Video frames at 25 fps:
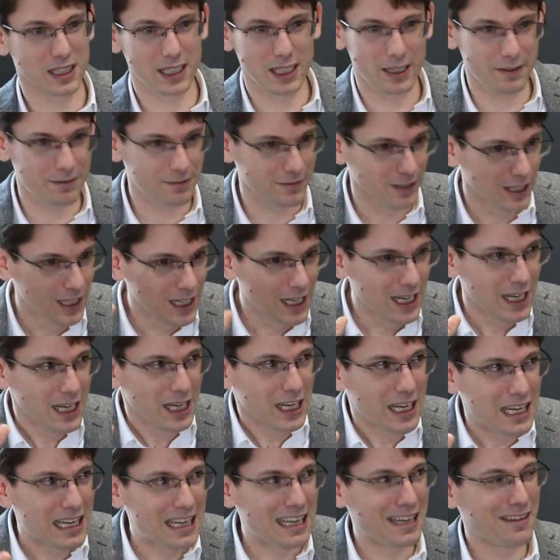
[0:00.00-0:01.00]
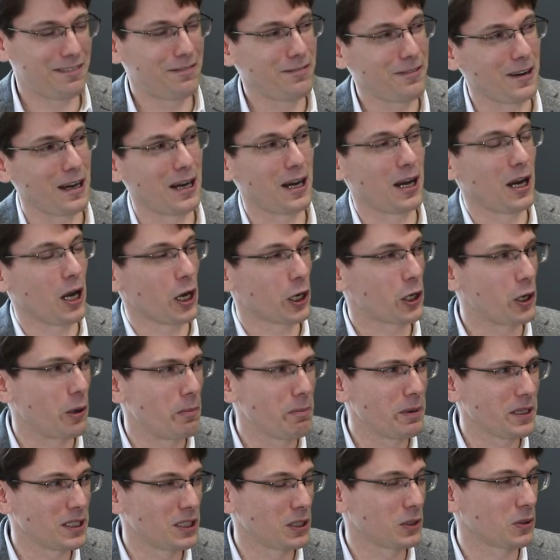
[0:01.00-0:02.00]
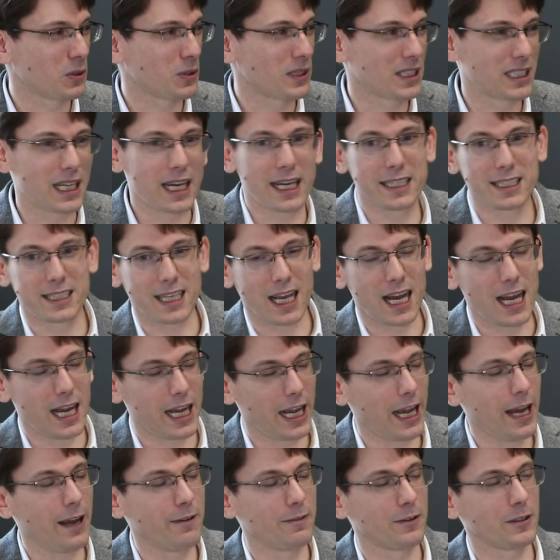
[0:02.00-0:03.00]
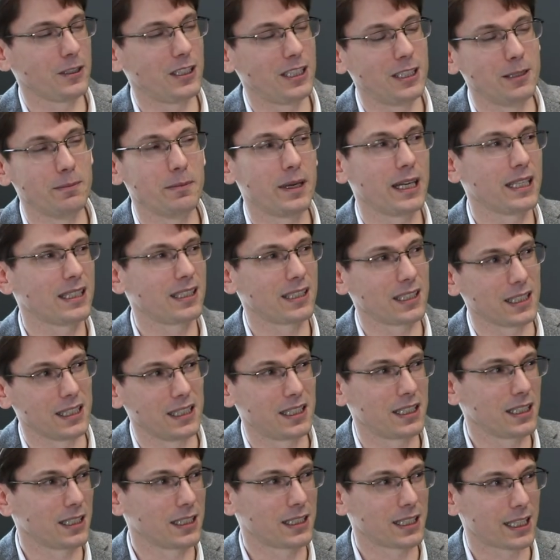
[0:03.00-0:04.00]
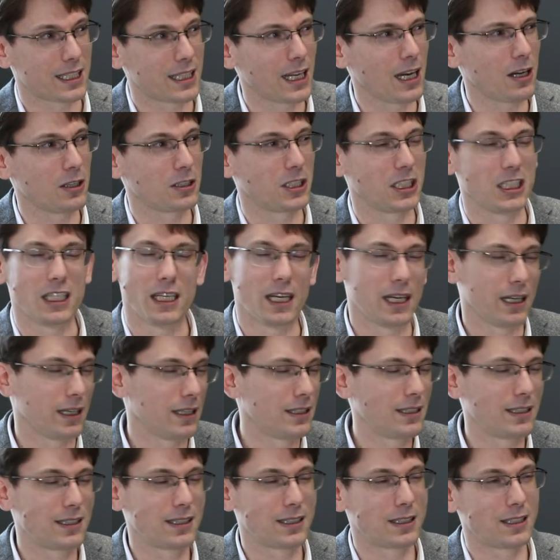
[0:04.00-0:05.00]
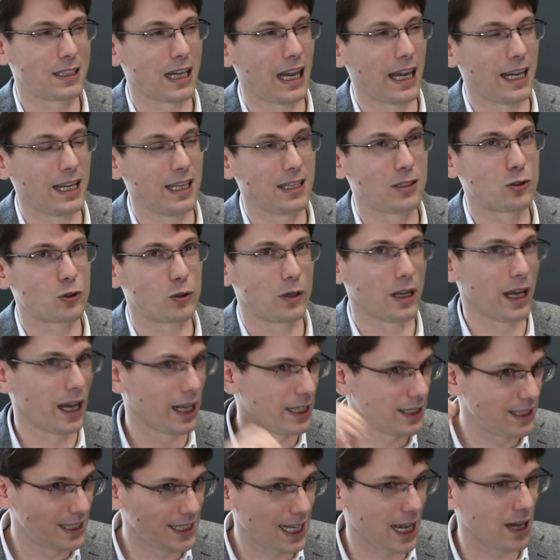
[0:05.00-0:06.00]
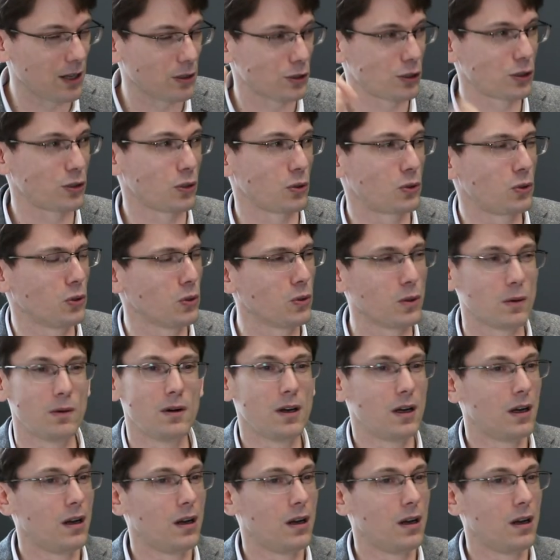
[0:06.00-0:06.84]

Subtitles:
If a competitor says, I have a demand sensing technology and it sounds so cool,